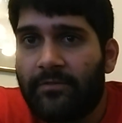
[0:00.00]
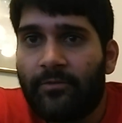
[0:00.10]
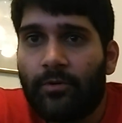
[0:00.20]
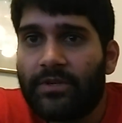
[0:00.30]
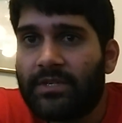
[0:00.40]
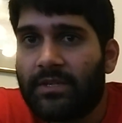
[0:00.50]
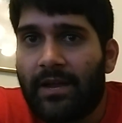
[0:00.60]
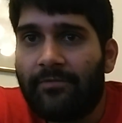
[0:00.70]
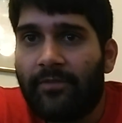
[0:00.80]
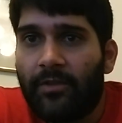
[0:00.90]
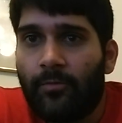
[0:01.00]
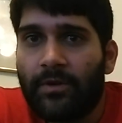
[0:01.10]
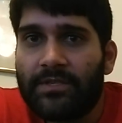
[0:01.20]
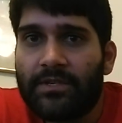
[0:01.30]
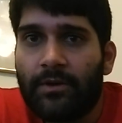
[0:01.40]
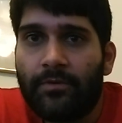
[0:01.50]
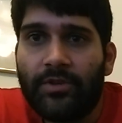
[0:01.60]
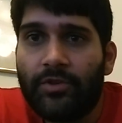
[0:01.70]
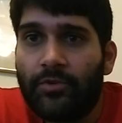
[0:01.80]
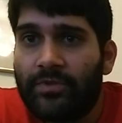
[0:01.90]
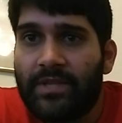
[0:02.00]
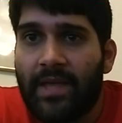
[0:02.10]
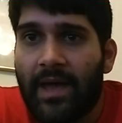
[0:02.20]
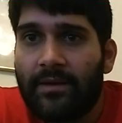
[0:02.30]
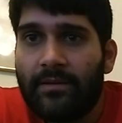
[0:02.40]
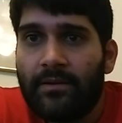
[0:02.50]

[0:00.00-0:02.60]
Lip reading: of course, a lot of other ones don't use that.